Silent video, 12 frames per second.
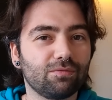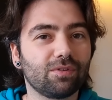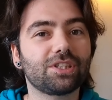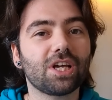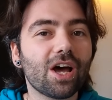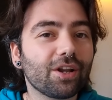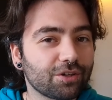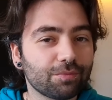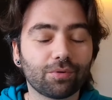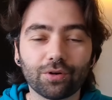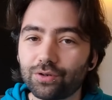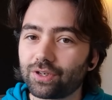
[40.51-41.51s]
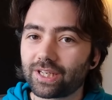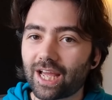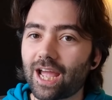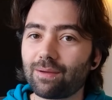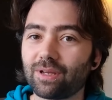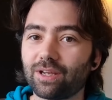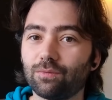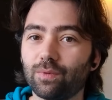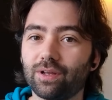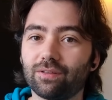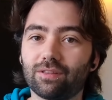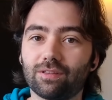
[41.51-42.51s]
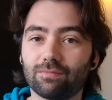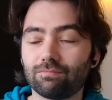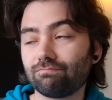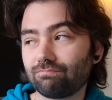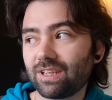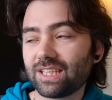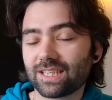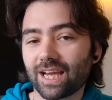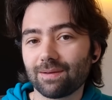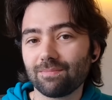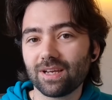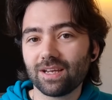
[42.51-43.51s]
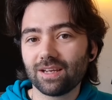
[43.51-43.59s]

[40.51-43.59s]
return to Prudent Gaming with this game.